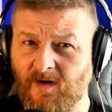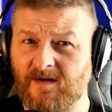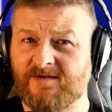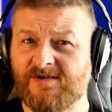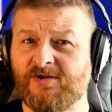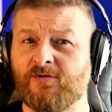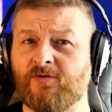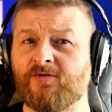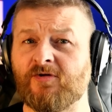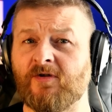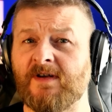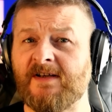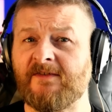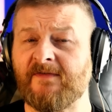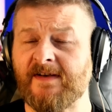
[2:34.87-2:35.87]
while
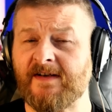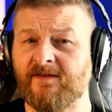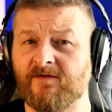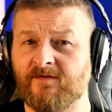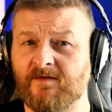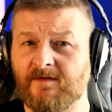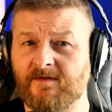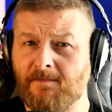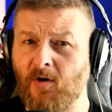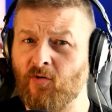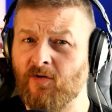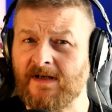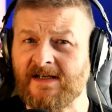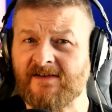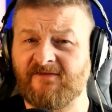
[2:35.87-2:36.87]
children live in
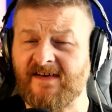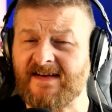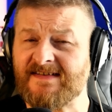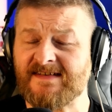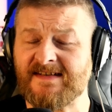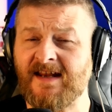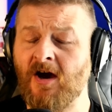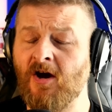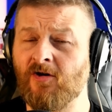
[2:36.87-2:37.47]
mould-infested